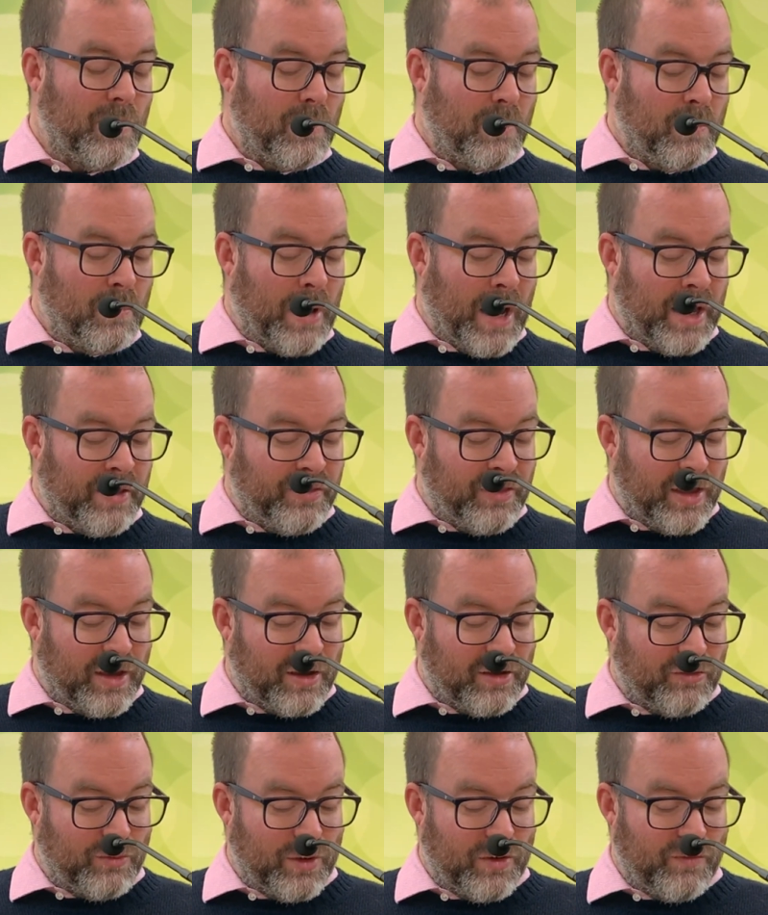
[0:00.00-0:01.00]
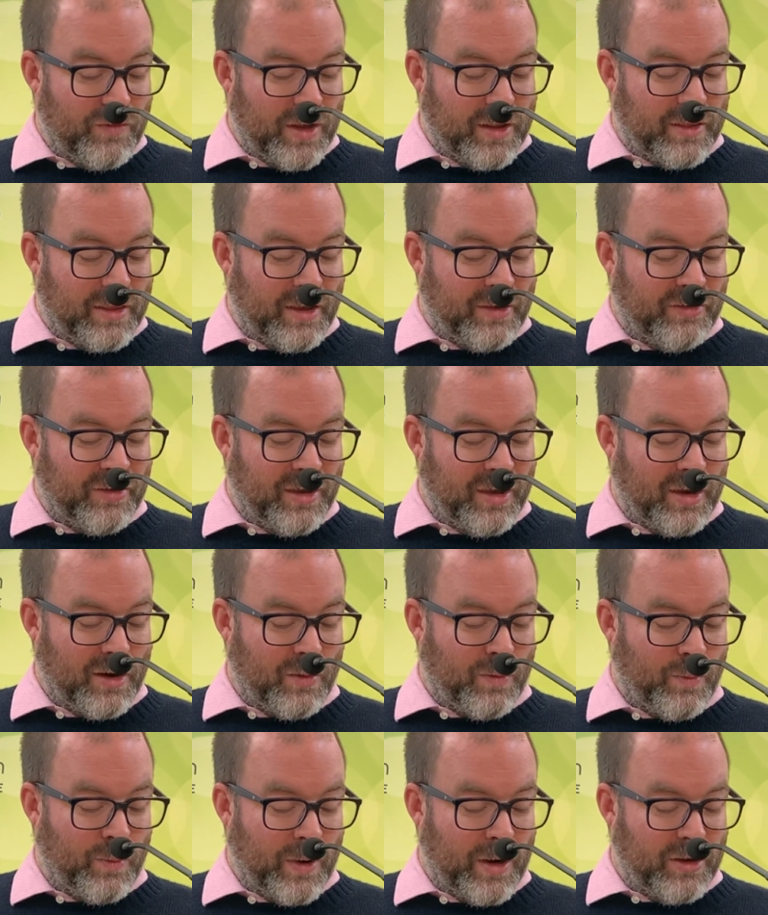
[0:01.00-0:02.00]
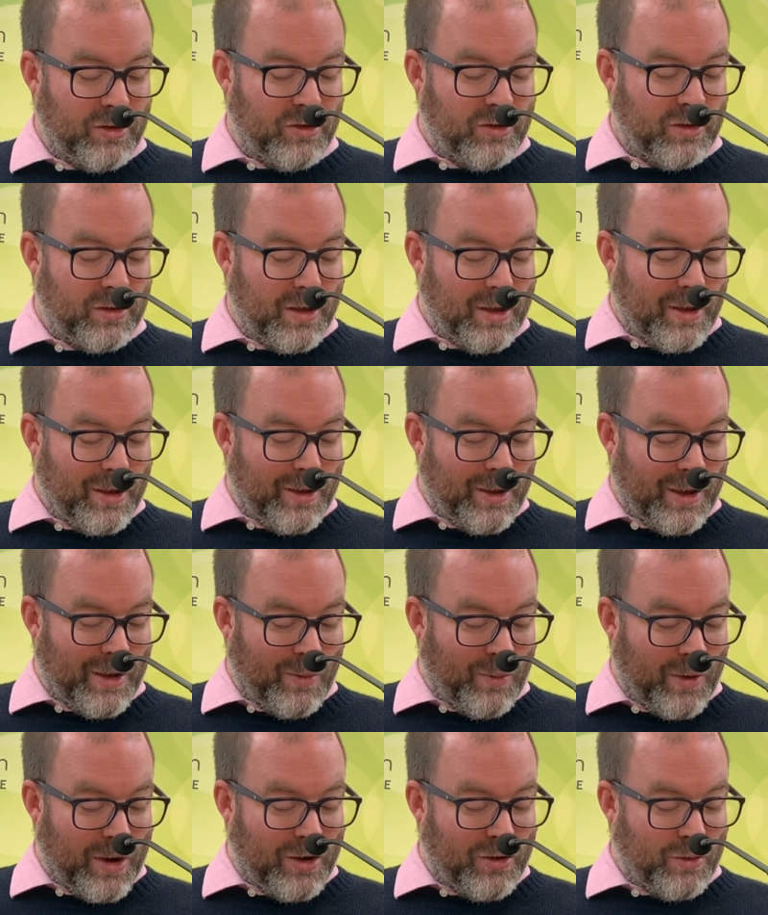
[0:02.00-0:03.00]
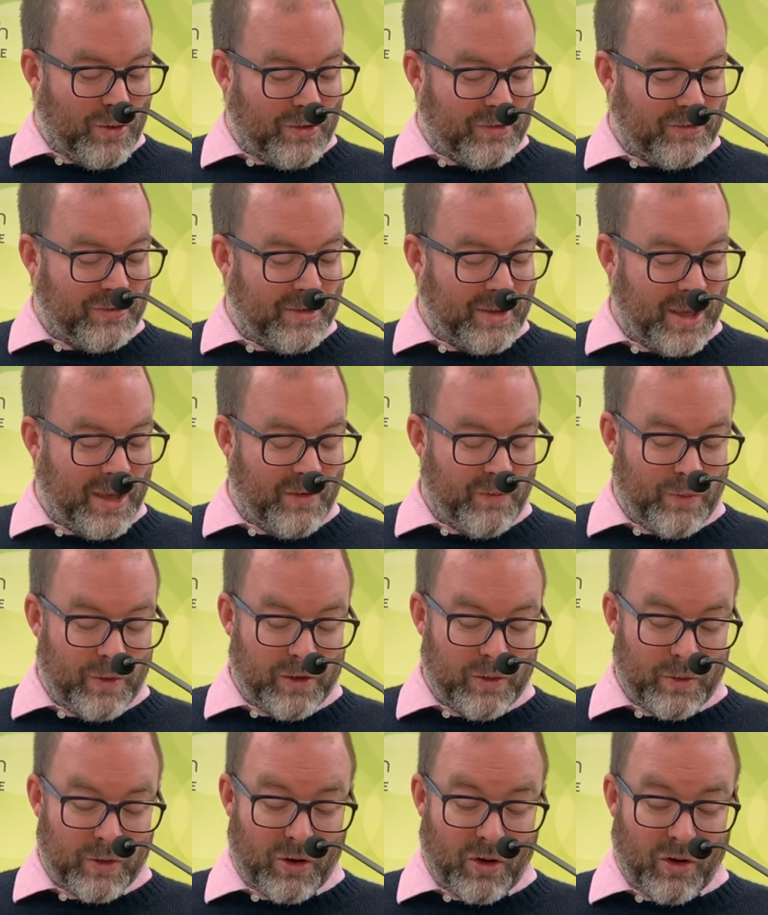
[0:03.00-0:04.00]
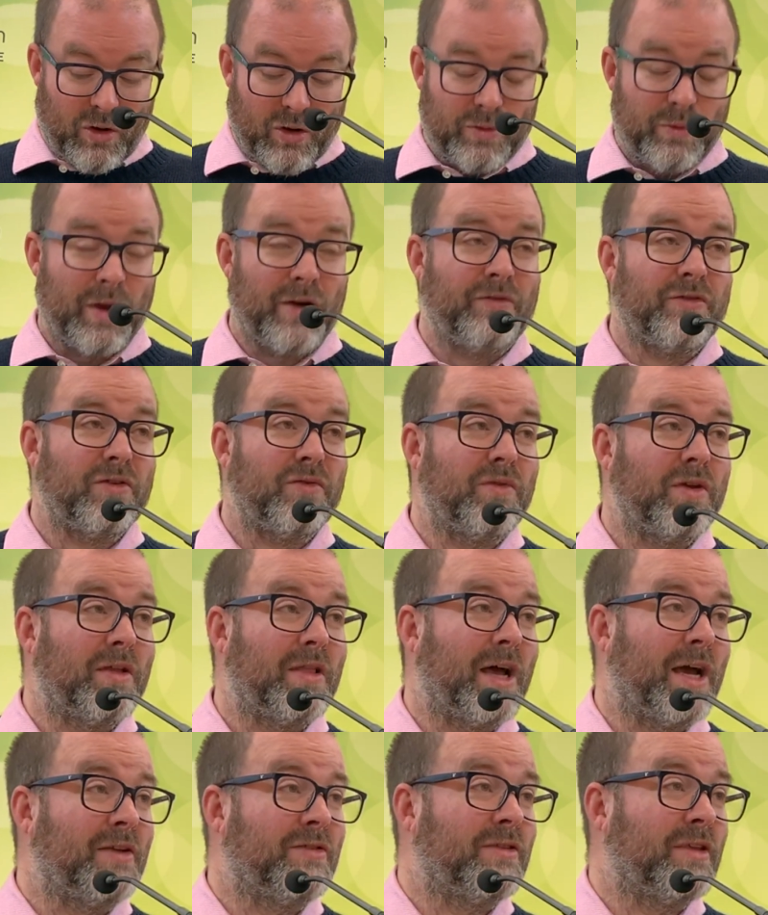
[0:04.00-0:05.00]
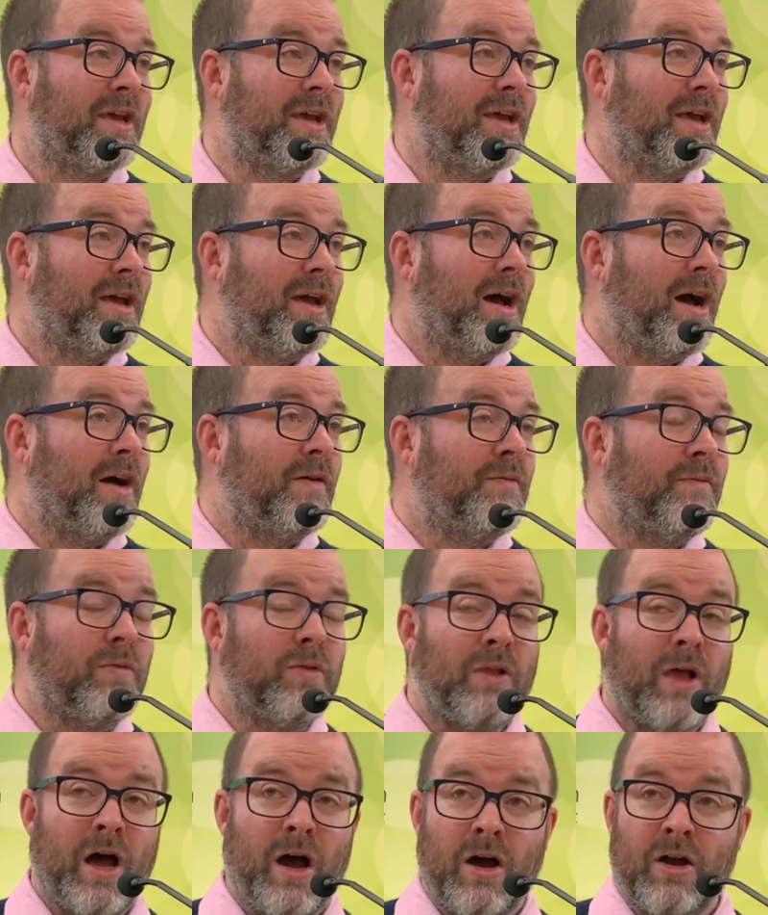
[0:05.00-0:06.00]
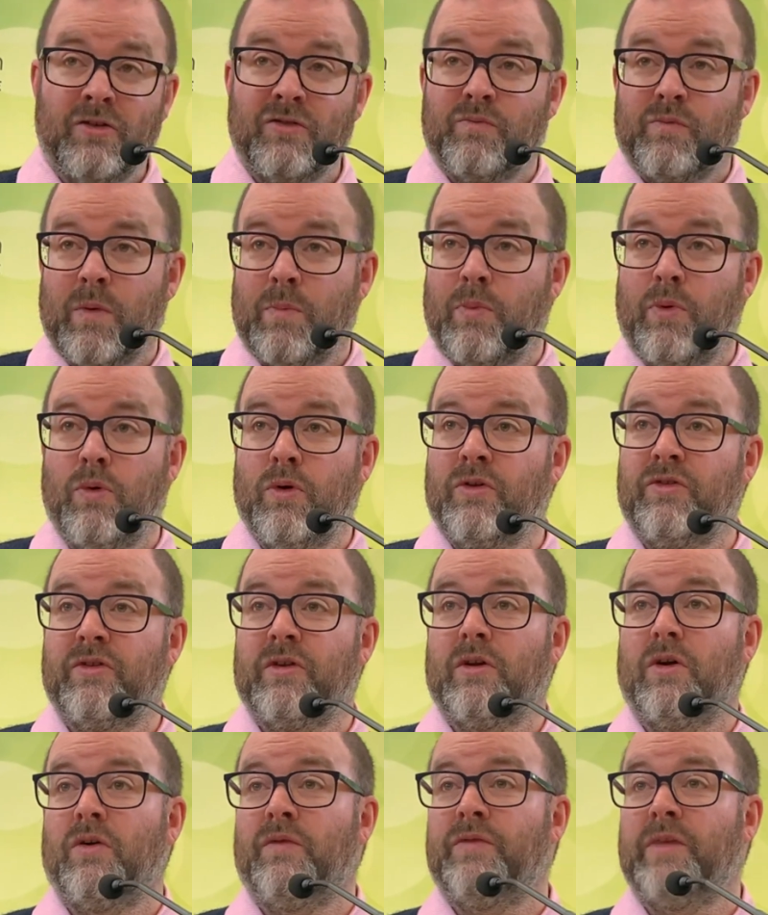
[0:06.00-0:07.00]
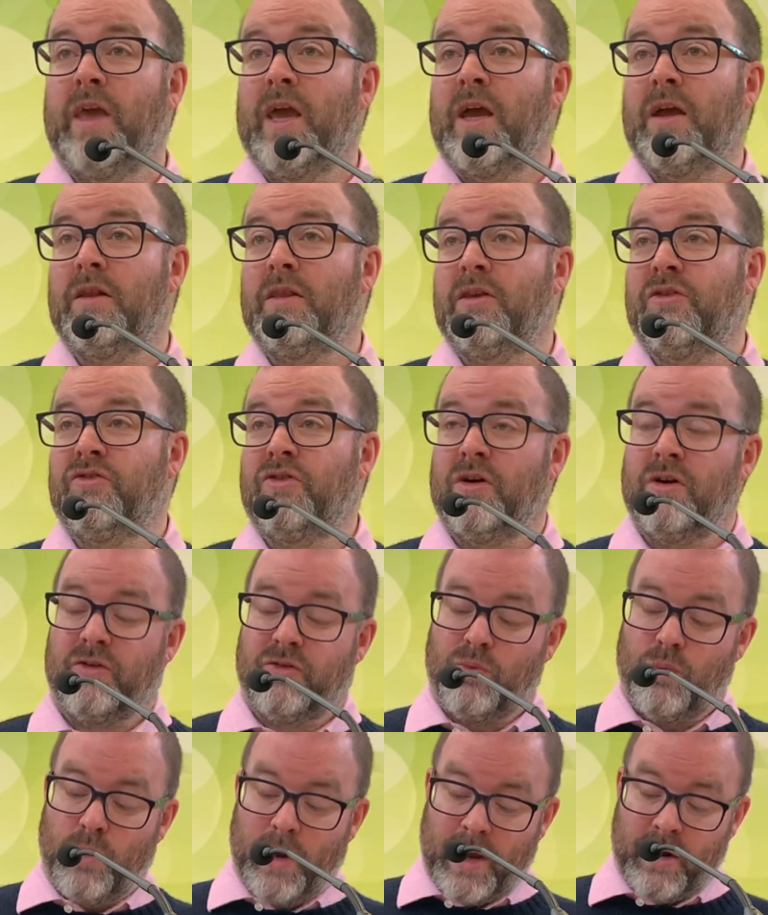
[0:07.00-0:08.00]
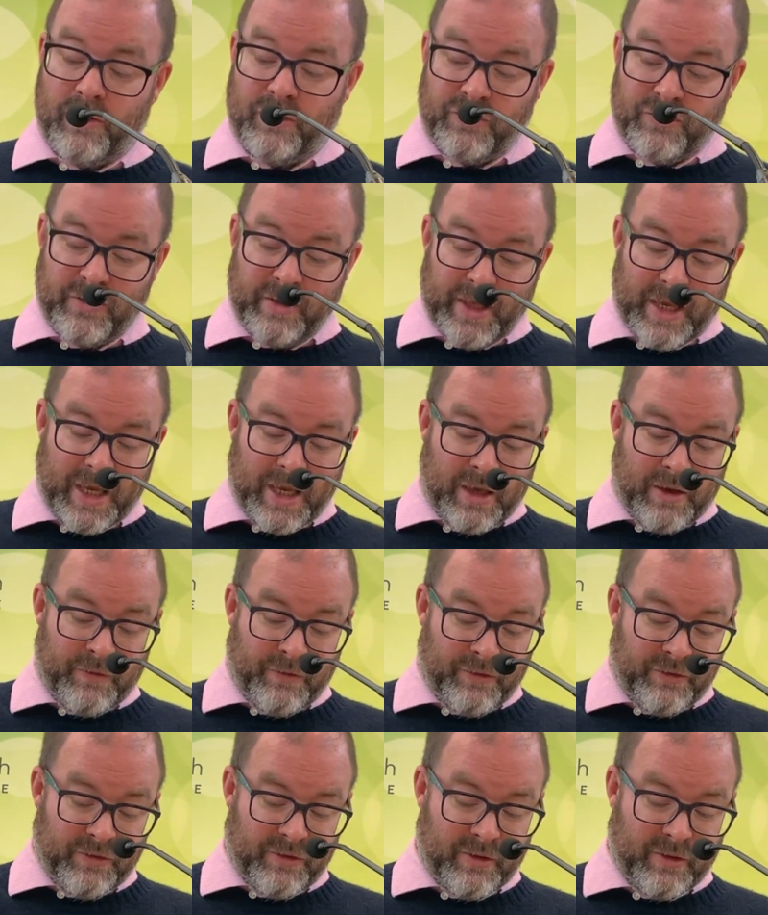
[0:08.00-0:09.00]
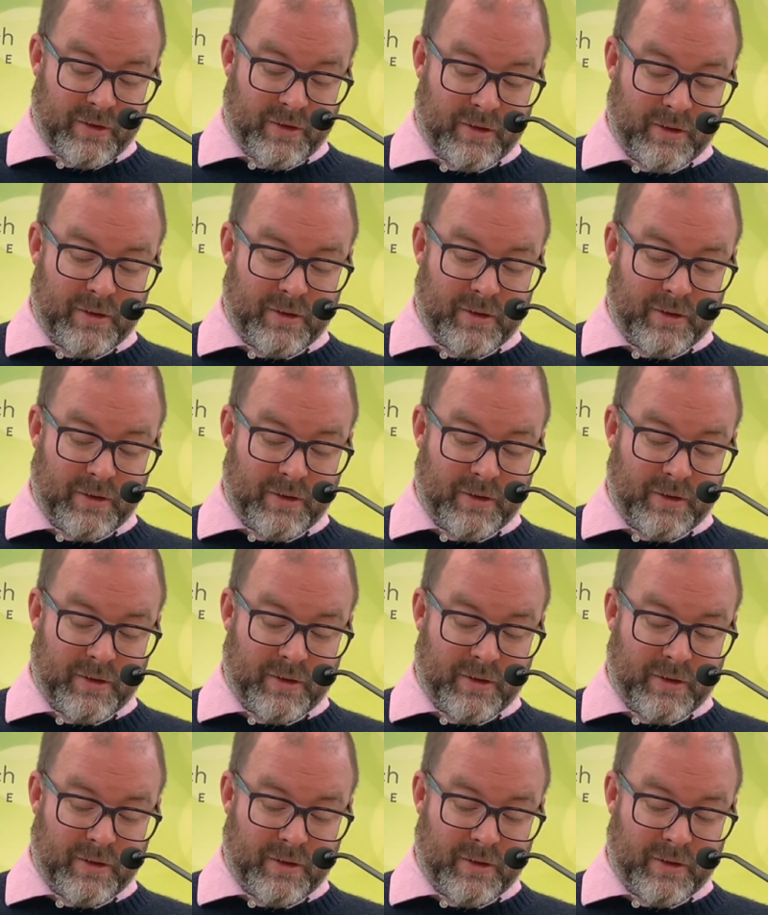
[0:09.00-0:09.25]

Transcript: But I think as we read this here, when you were a slave, when you were called, we have to realize that a large proportion of the early church were slaves.